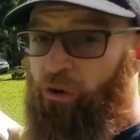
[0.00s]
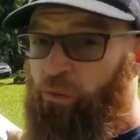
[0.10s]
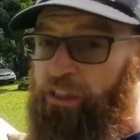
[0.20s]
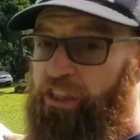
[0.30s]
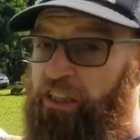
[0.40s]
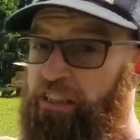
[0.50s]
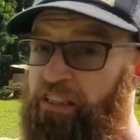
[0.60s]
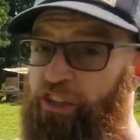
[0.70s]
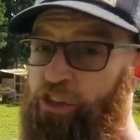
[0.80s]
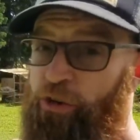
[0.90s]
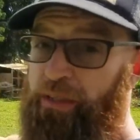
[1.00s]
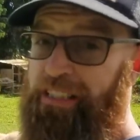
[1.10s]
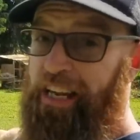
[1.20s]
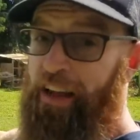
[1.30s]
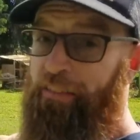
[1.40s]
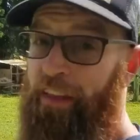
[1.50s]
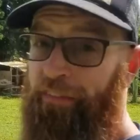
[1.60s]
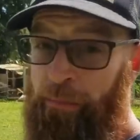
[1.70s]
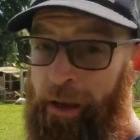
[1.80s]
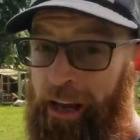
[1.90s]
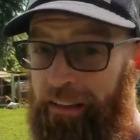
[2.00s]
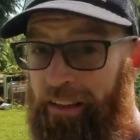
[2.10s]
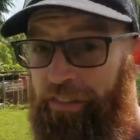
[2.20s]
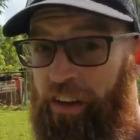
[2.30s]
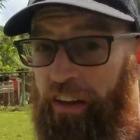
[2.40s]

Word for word: which is the newest tent that they make. The thing